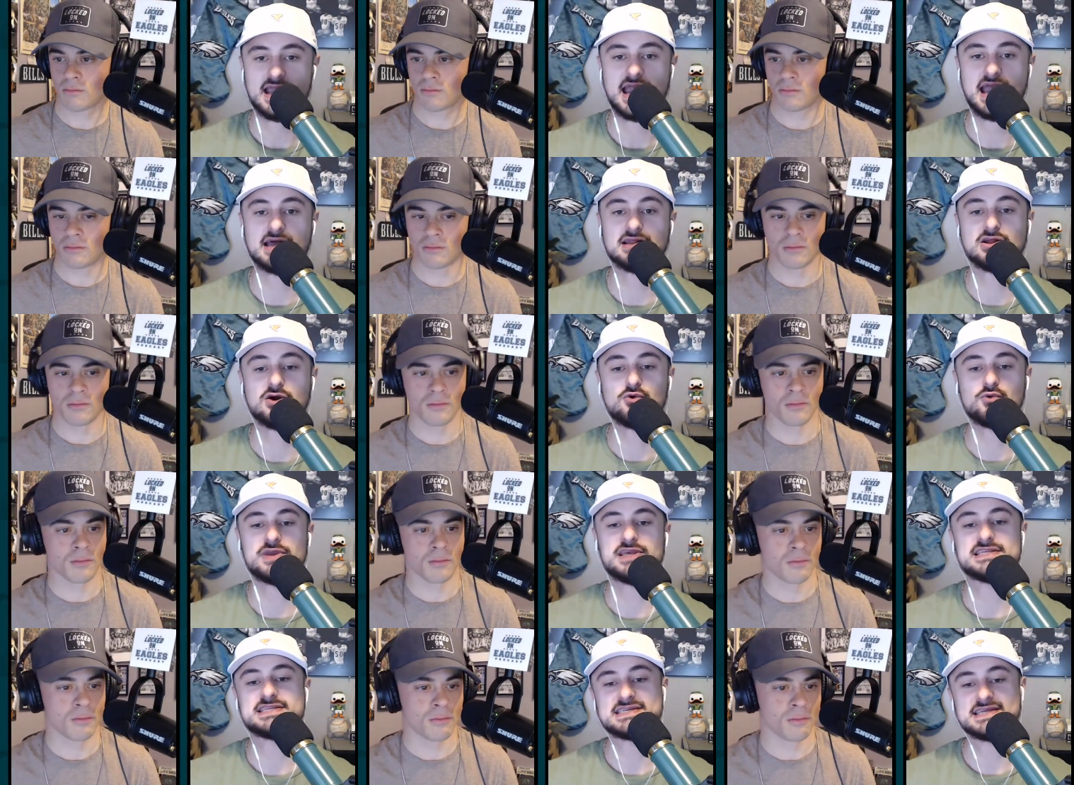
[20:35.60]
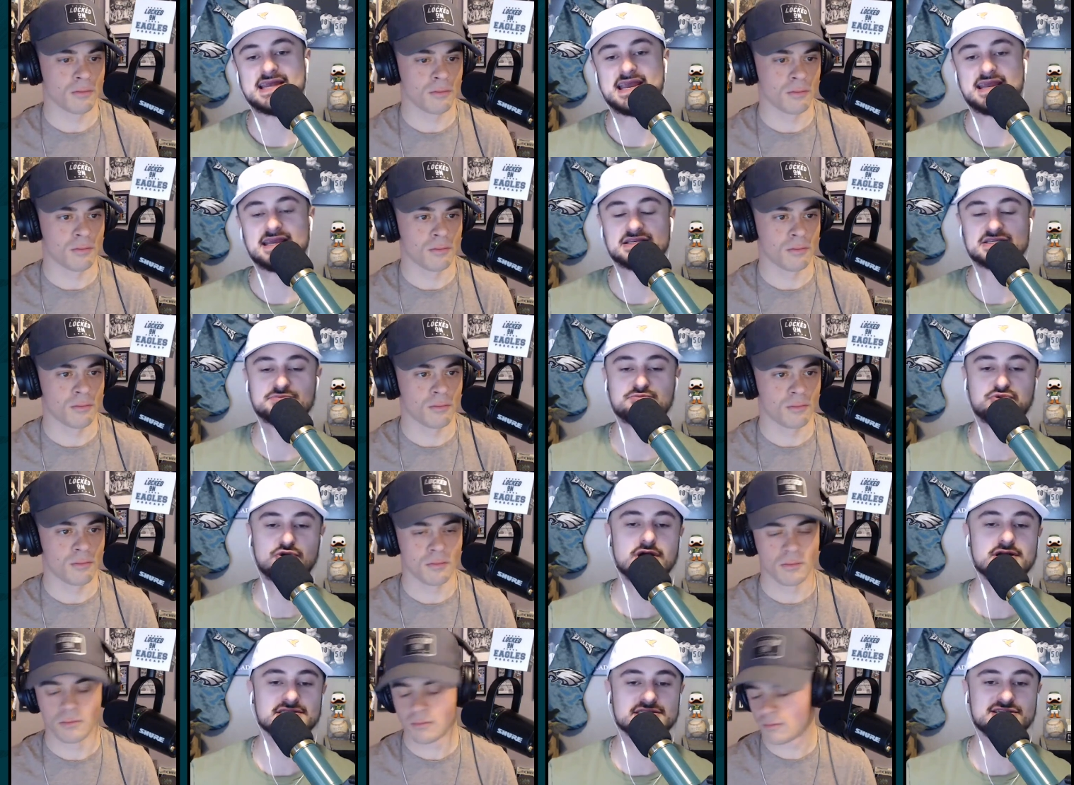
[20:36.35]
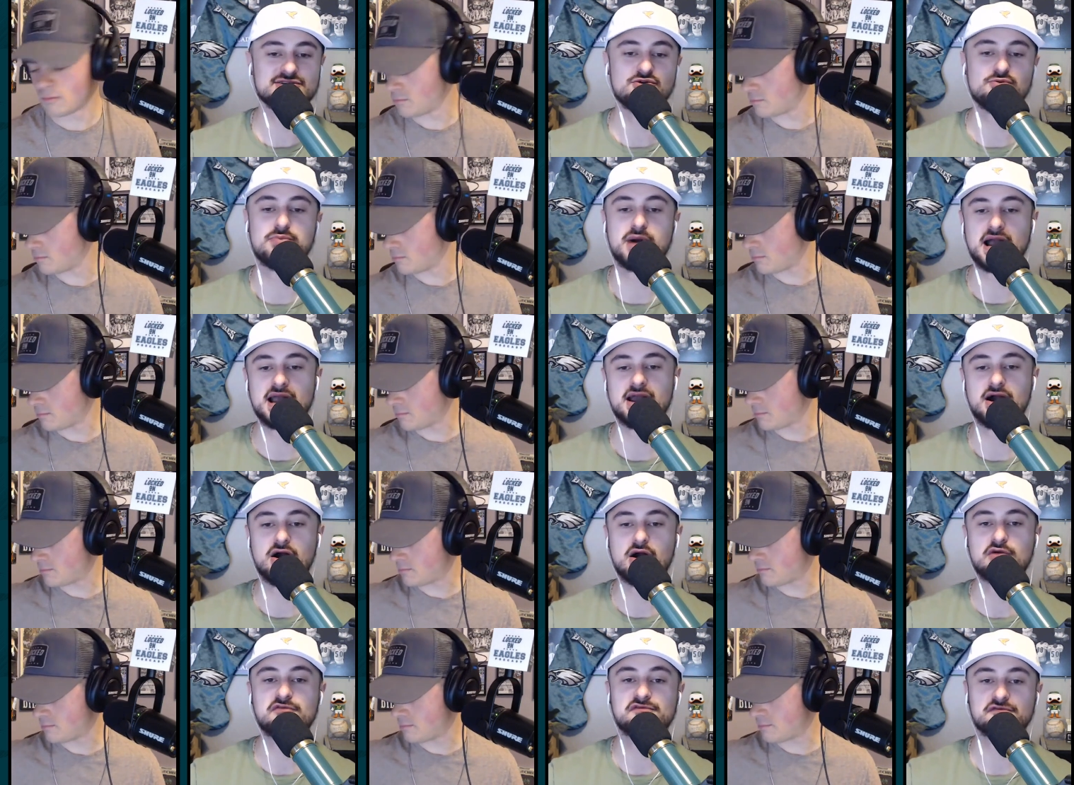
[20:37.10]
Speaker 1: LOE today is brought to you by
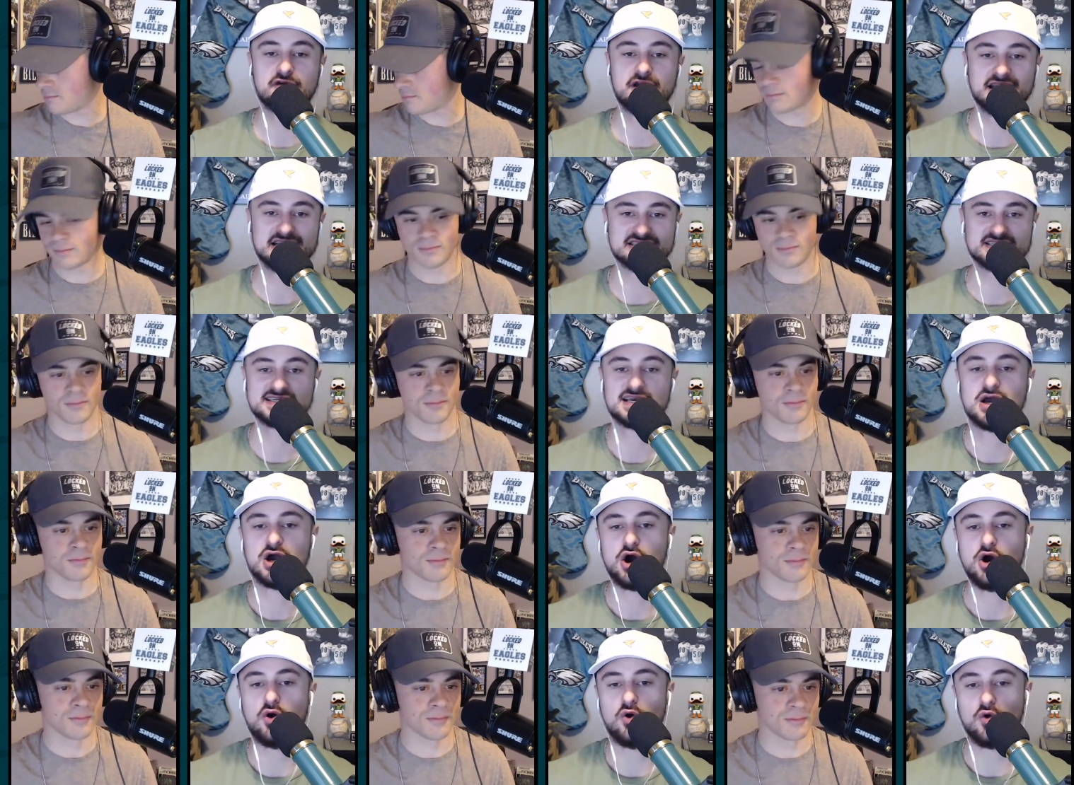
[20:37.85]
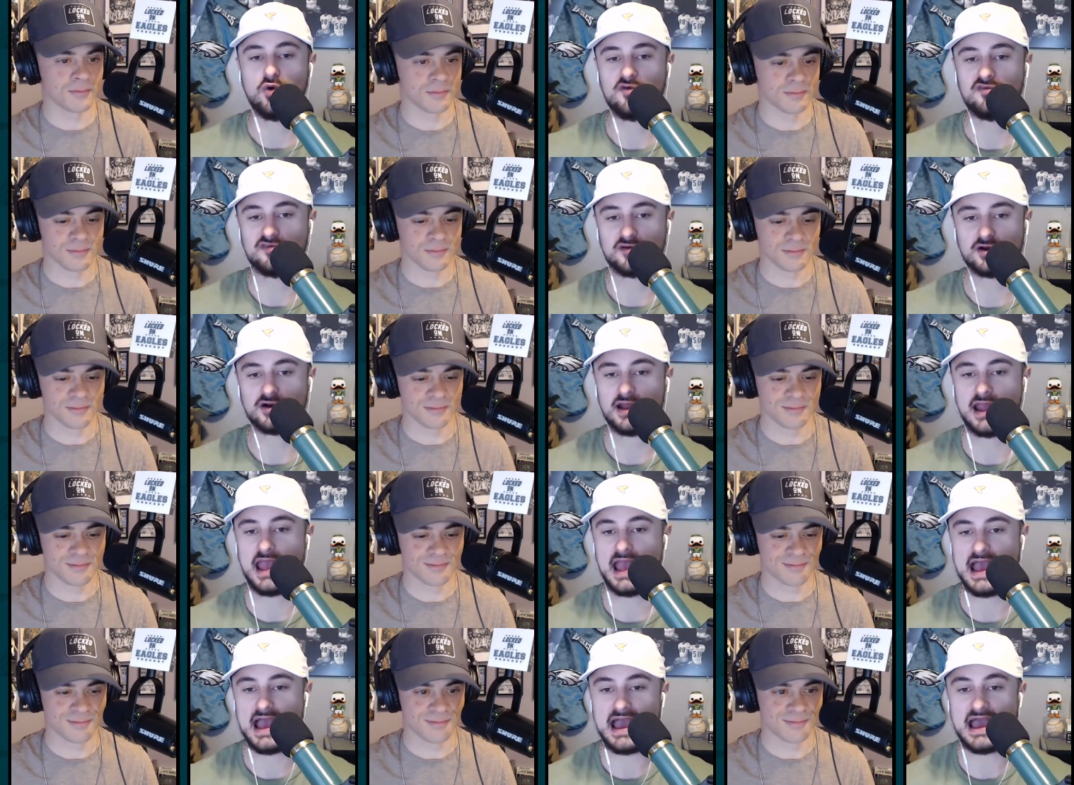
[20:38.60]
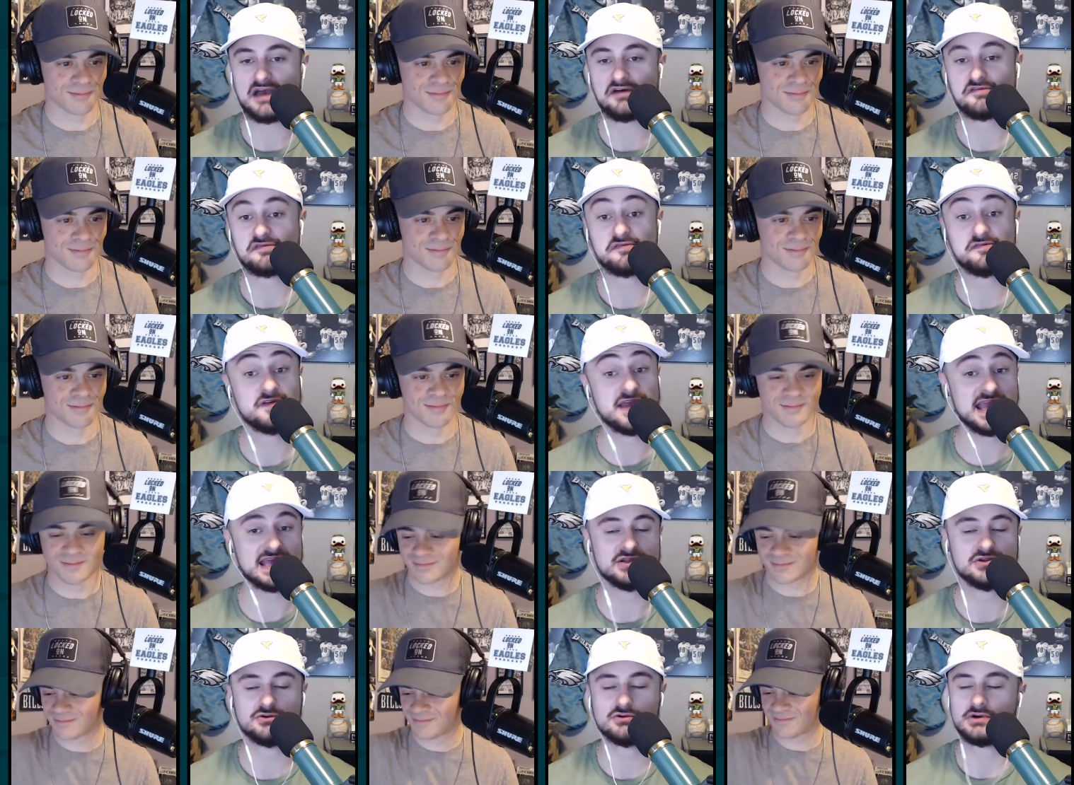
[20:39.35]
our friends over at
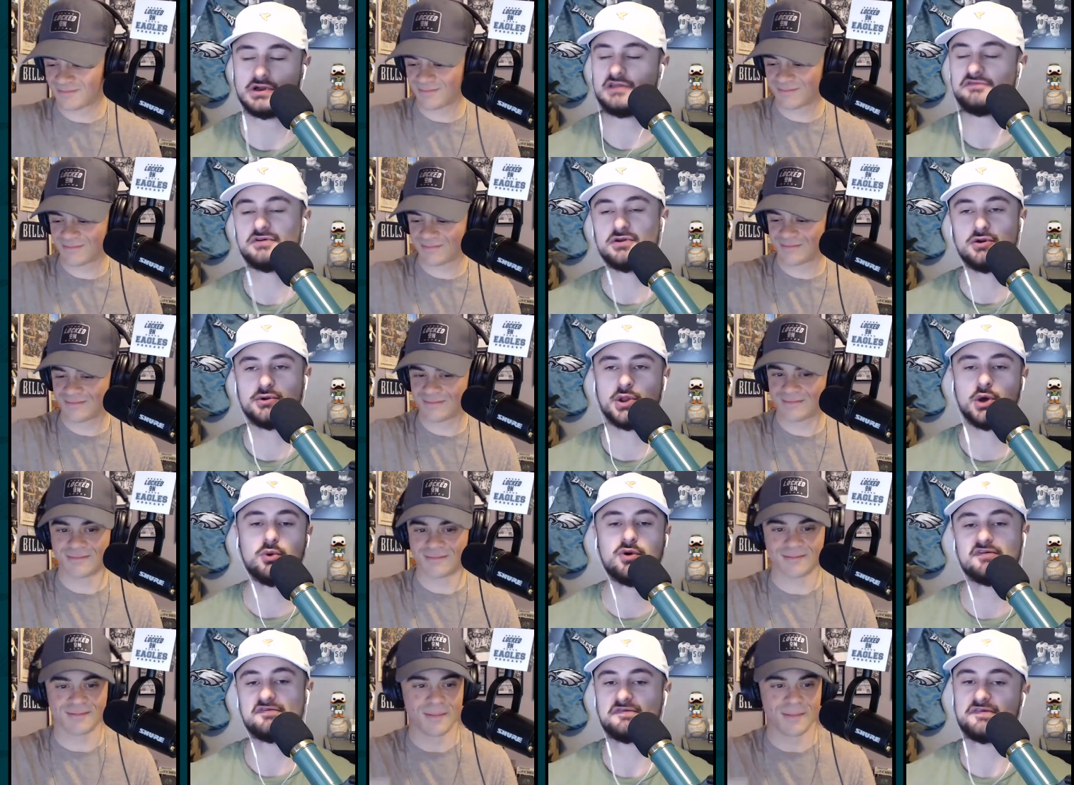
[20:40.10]
FanDuel. If you don't know what